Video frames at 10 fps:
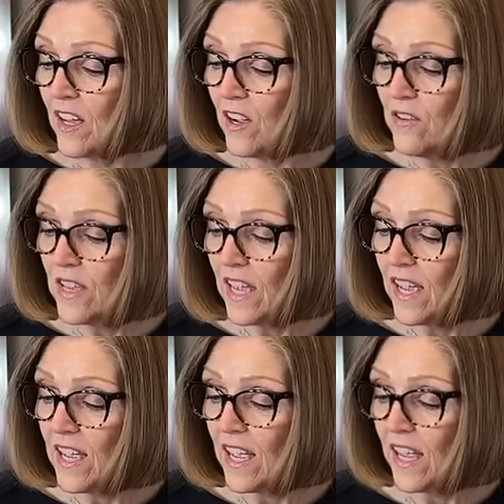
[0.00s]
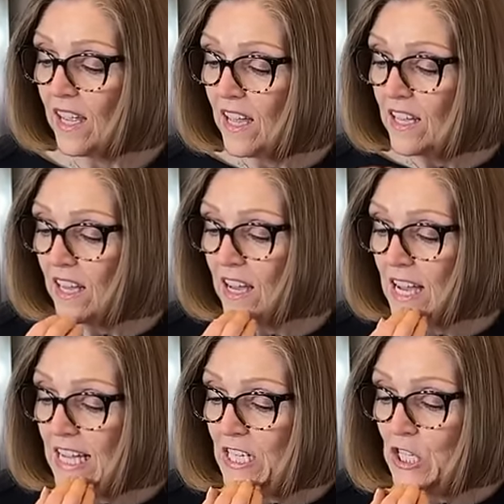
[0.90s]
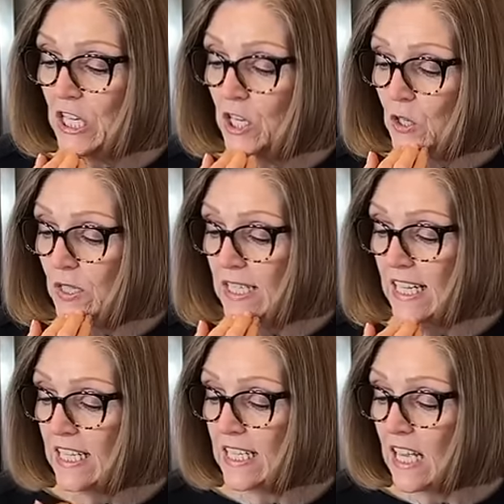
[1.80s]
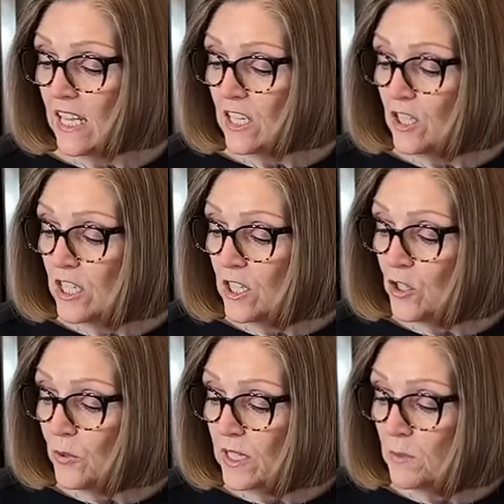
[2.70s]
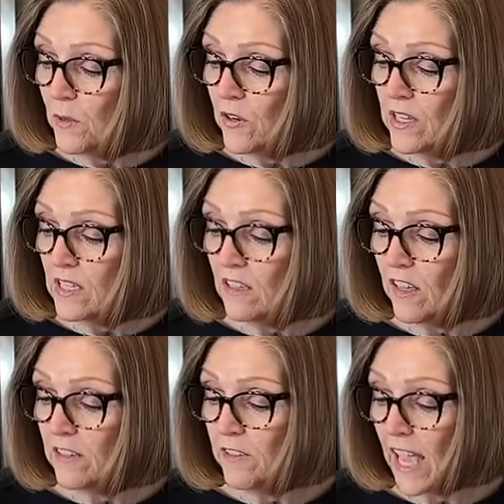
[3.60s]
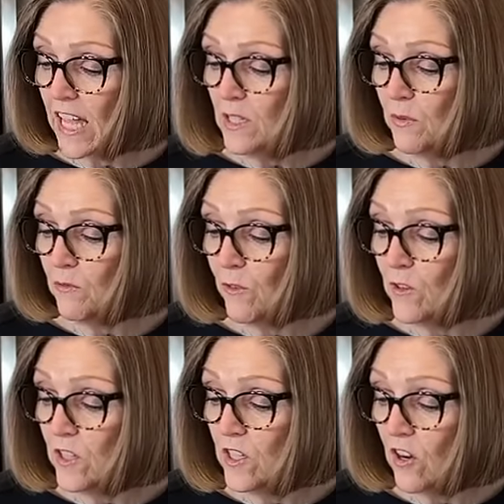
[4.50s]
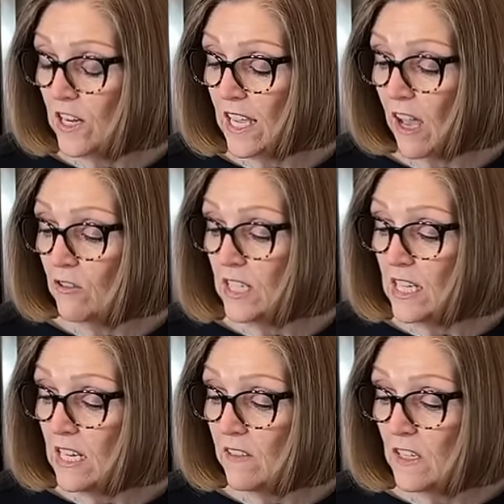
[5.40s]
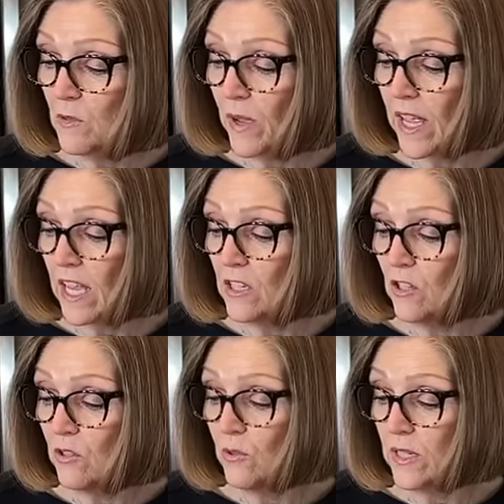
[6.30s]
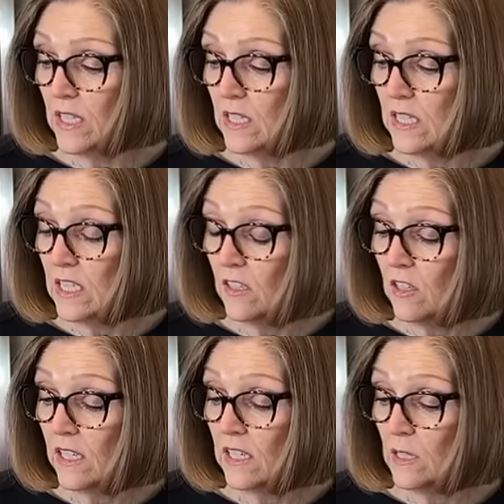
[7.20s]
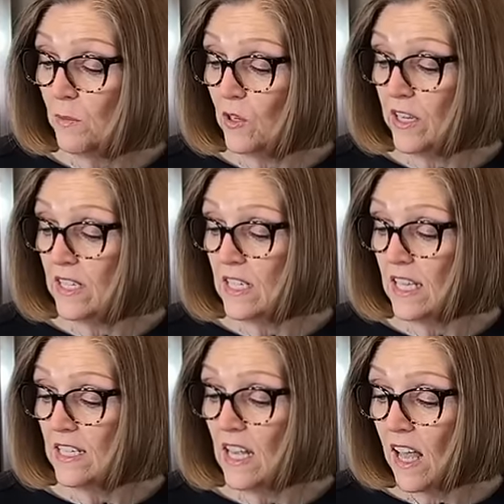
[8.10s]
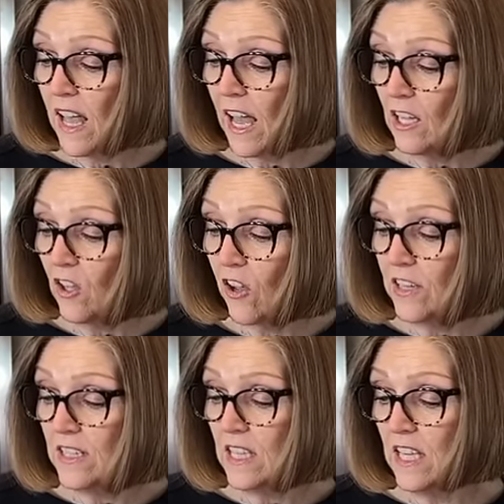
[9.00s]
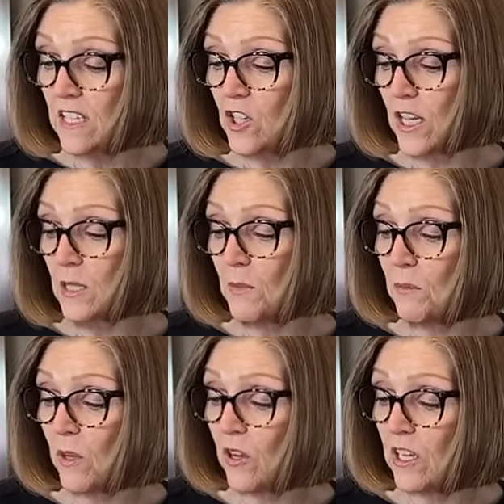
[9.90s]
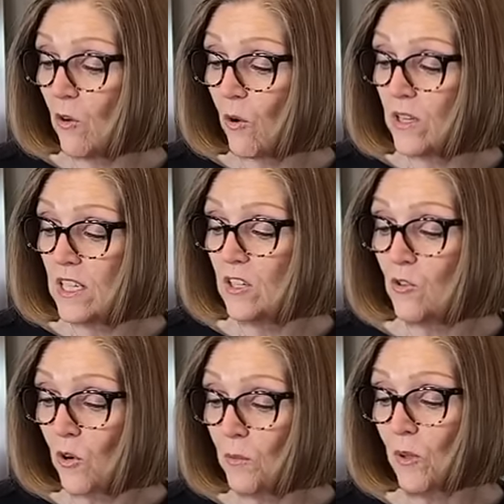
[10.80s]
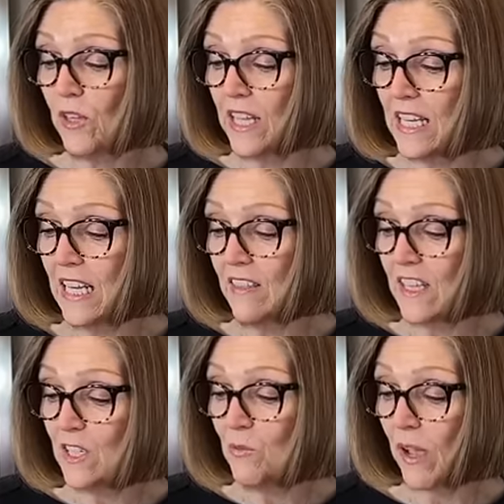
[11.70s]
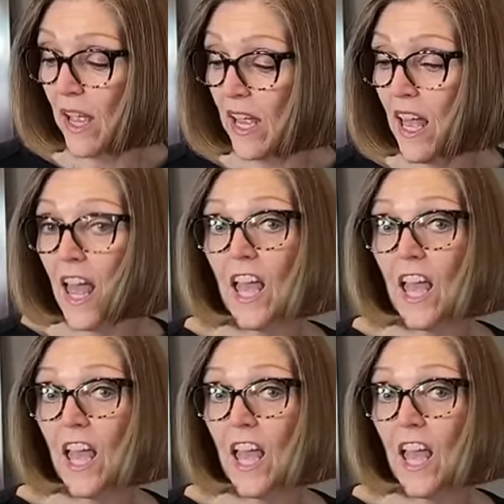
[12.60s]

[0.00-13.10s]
Okay. G Girl says, did you experience a lot of gas when first starting out eating this way, and do you still experience this? How long is the adjustment period, or is it normal eating this way?